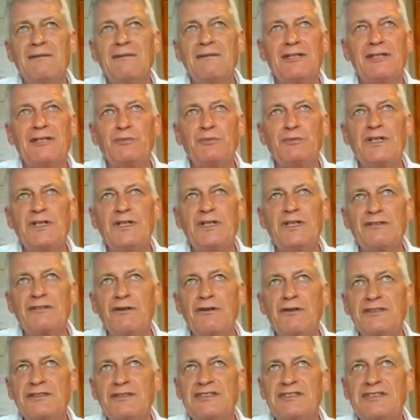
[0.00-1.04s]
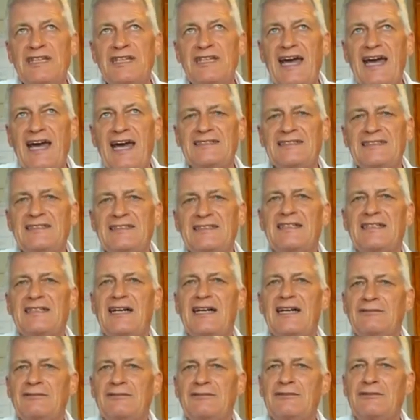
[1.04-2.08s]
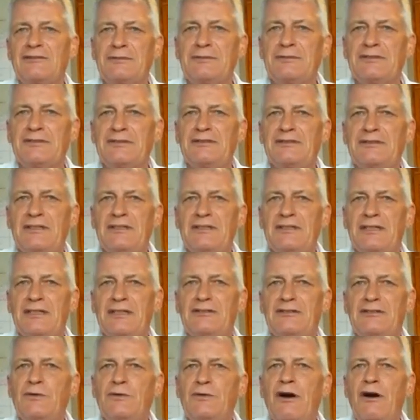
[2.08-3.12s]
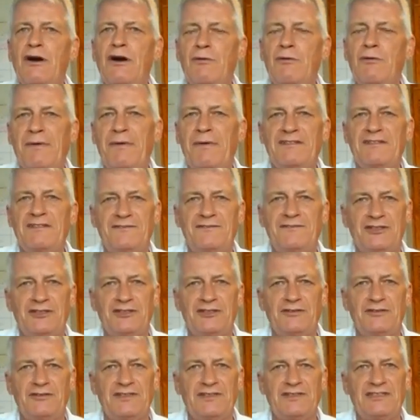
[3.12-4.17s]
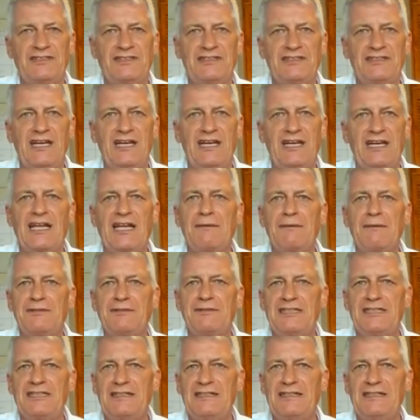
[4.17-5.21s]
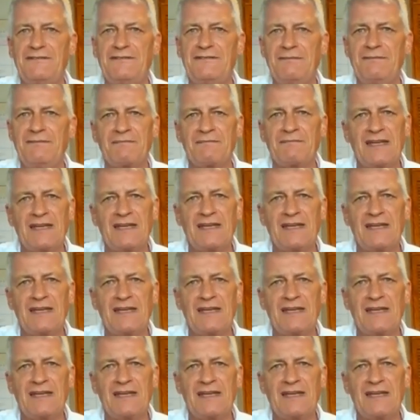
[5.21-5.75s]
But we are not as accountable to our beneficiaries. And I believe